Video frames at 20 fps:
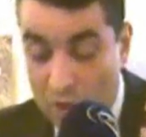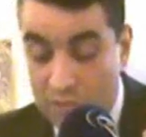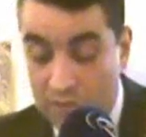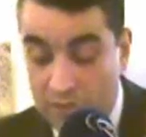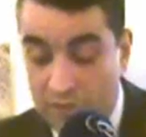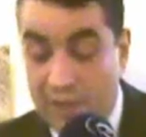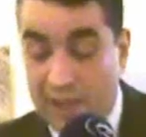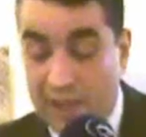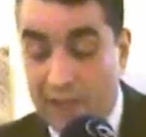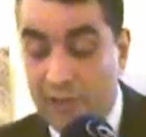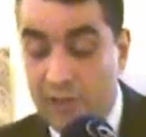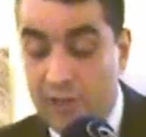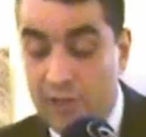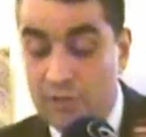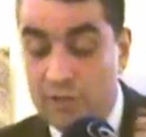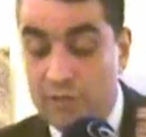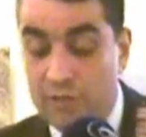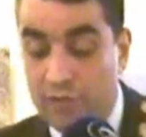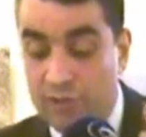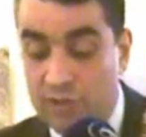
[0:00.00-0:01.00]
on the
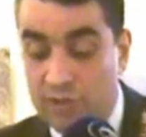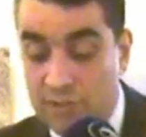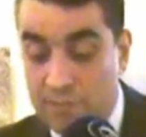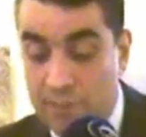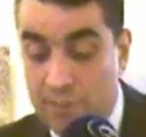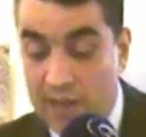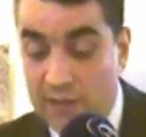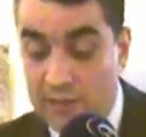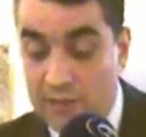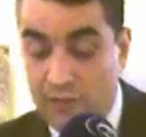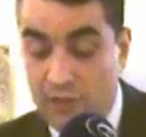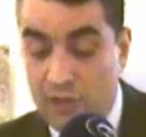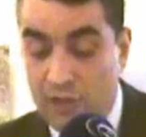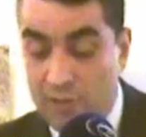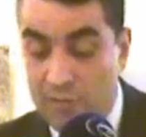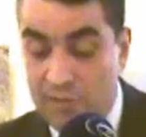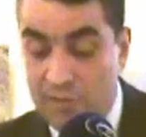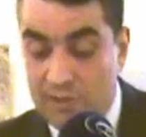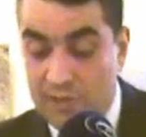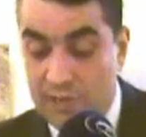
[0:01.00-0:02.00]
values of respect for
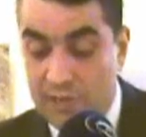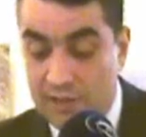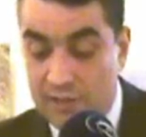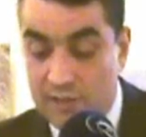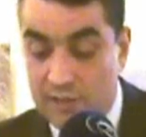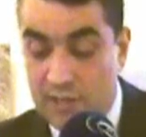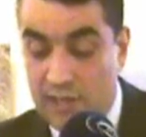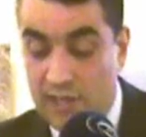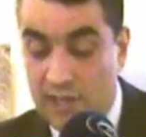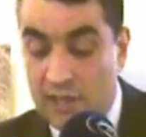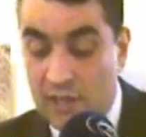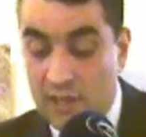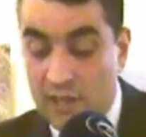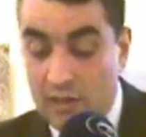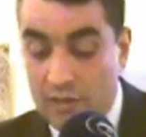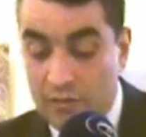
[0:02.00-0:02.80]
human dignity,